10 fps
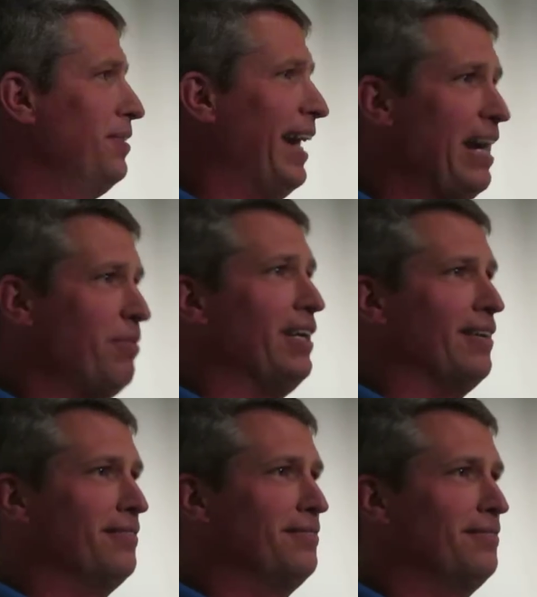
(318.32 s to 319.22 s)
Amy,
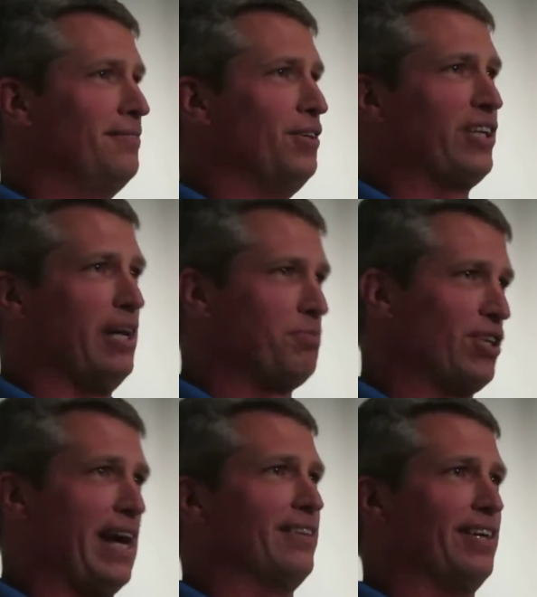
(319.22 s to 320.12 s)
you keep
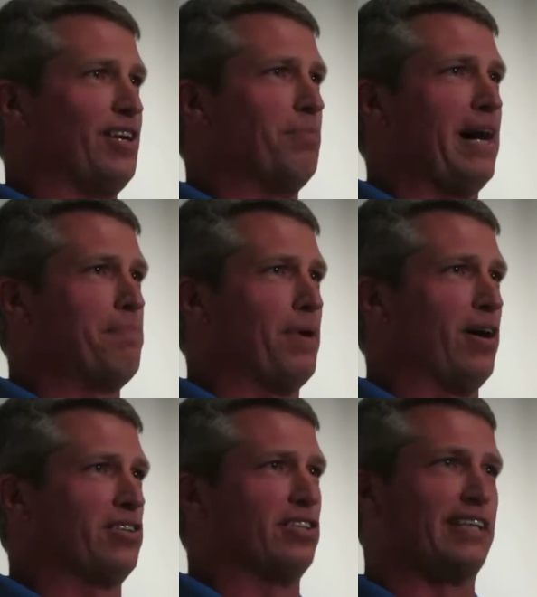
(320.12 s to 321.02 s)
chanting that you're
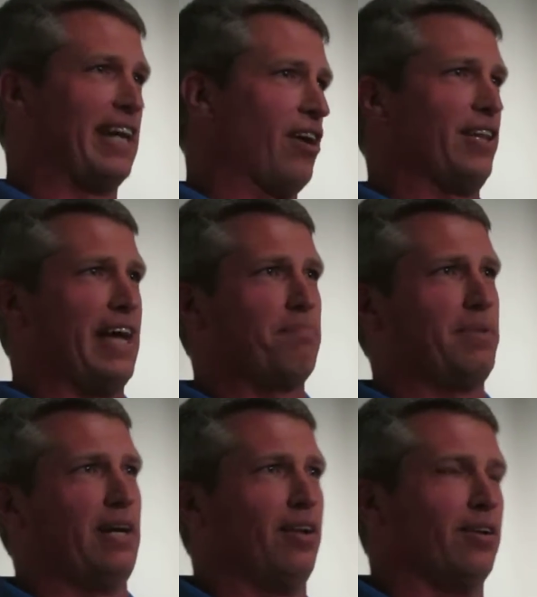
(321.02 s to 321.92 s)
bipartisan. Carry that
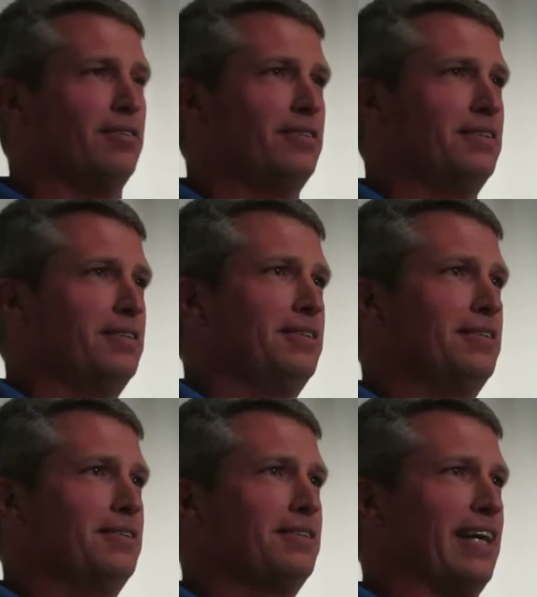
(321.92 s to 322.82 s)
bill.
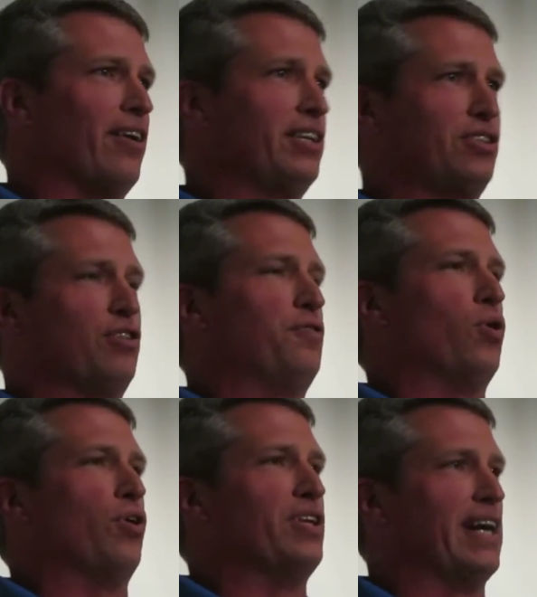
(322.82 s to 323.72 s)
Carry it to the
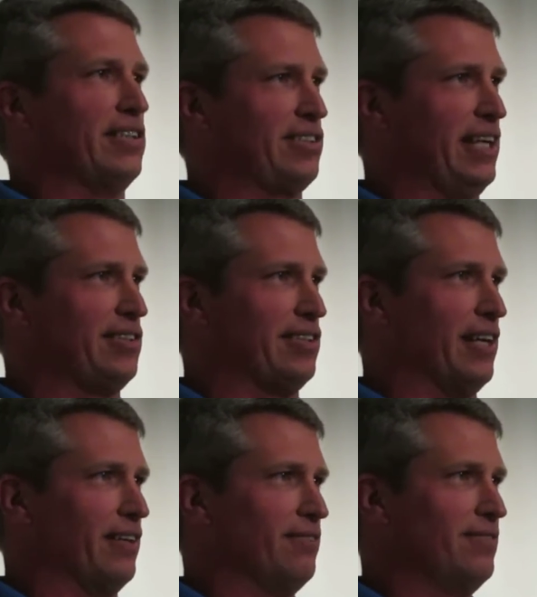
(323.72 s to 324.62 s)
floor of the United States
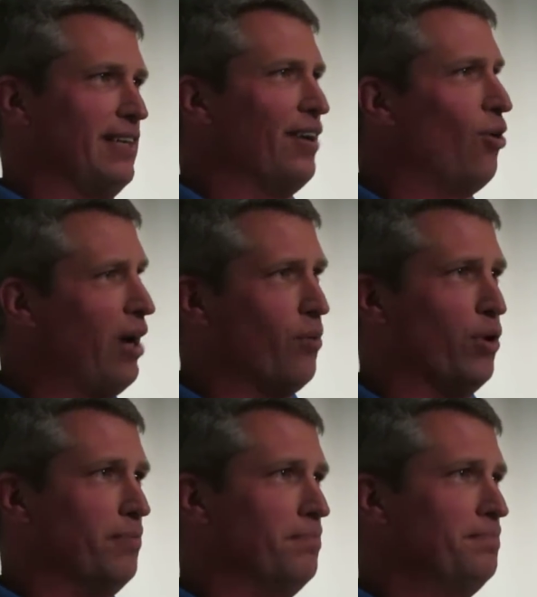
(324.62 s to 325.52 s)
Senate. I know I
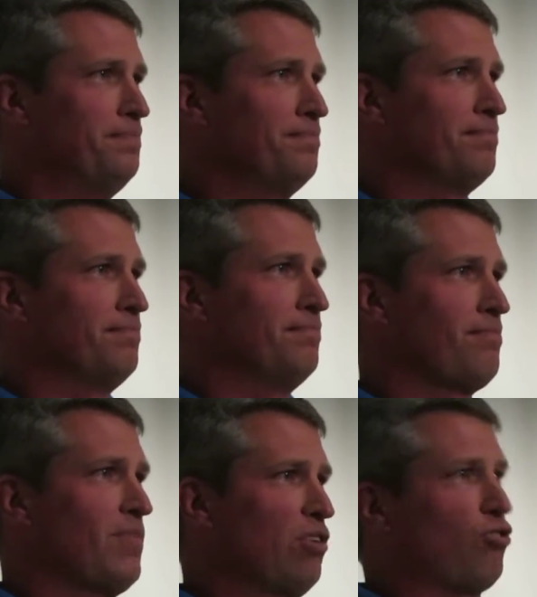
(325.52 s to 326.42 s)
would.
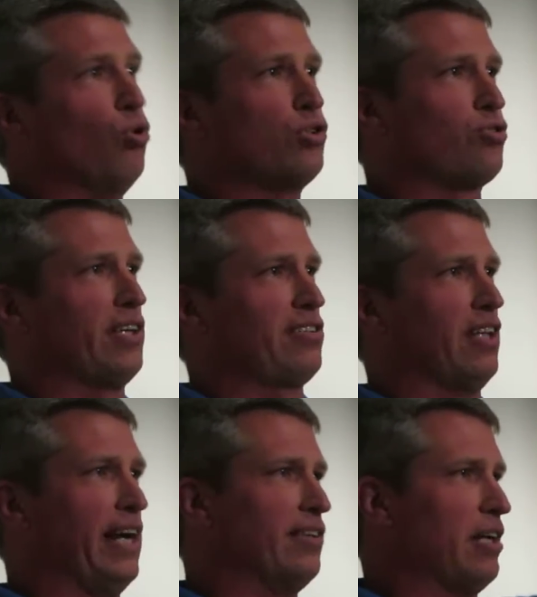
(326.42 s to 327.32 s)
School trust
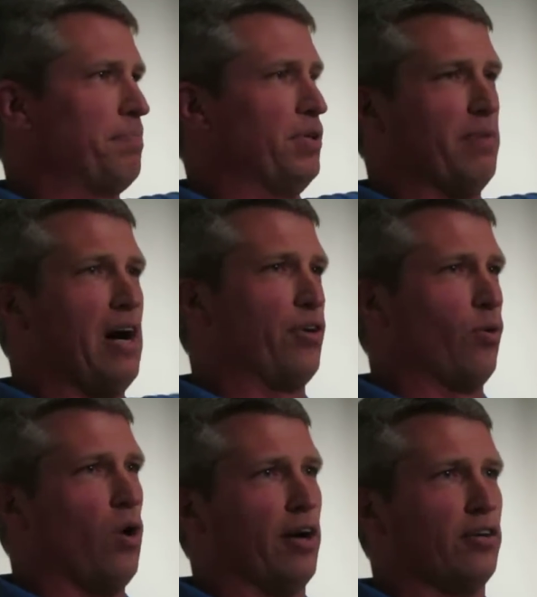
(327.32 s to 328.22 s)
lands up in the boundary
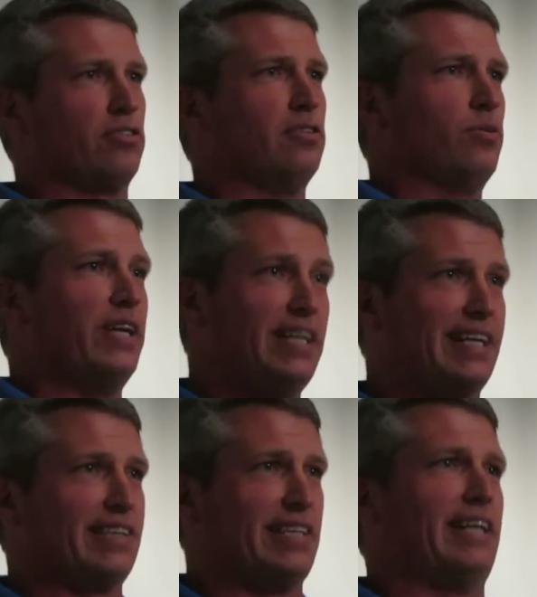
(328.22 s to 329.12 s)
waters. We need to
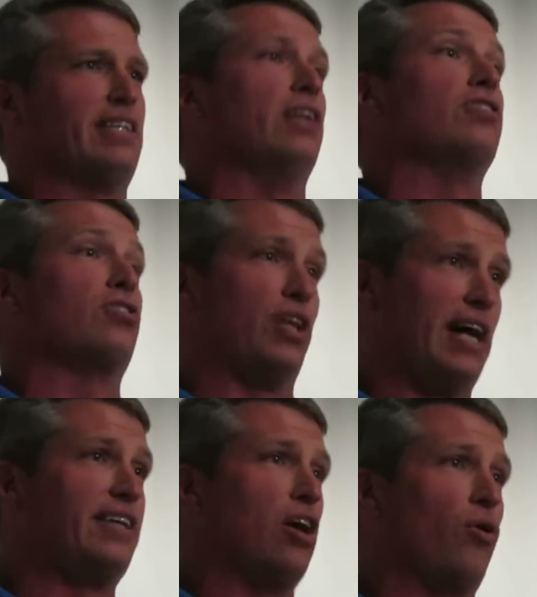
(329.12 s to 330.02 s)
get that done so that
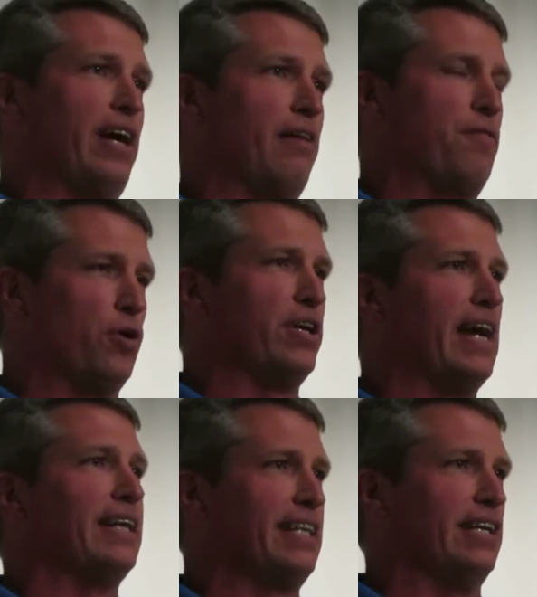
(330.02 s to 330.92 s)
I don't have
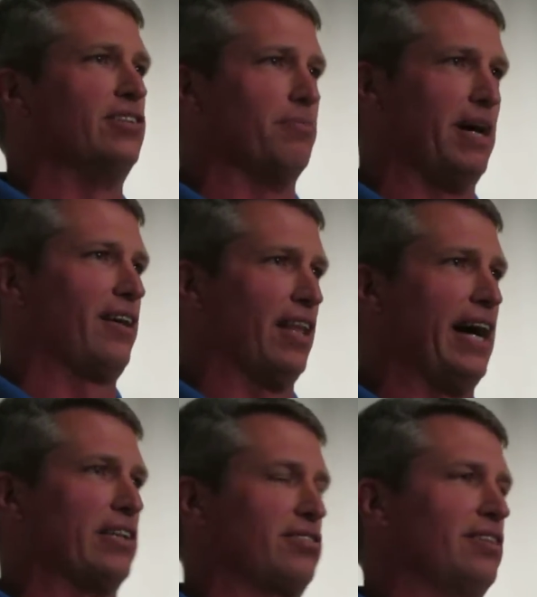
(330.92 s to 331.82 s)
38 kids in my
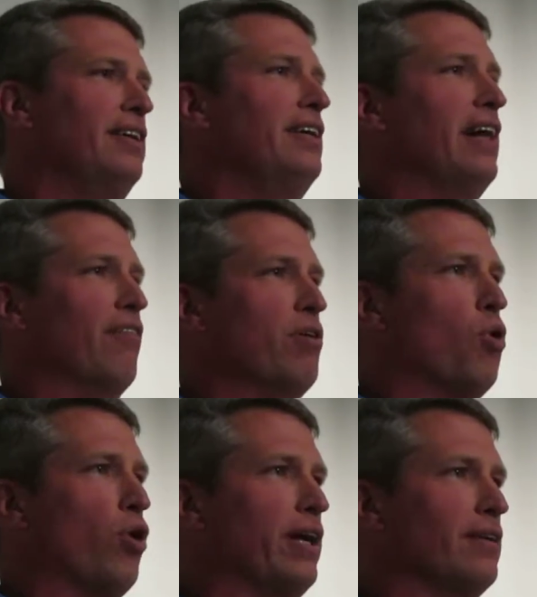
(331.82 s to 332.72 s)
class every
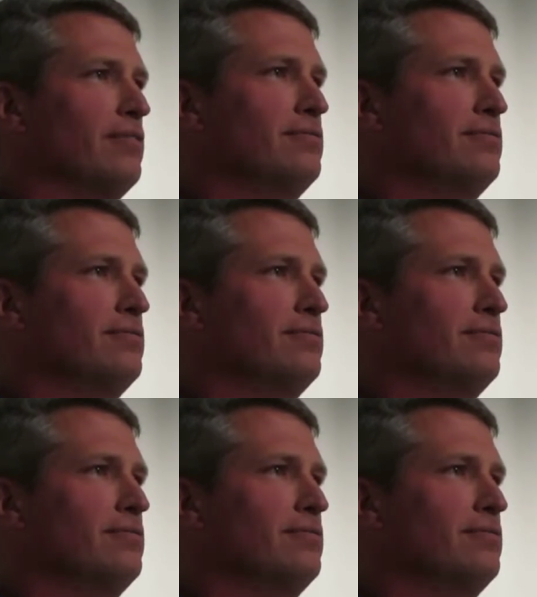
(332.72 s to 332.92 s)
morning.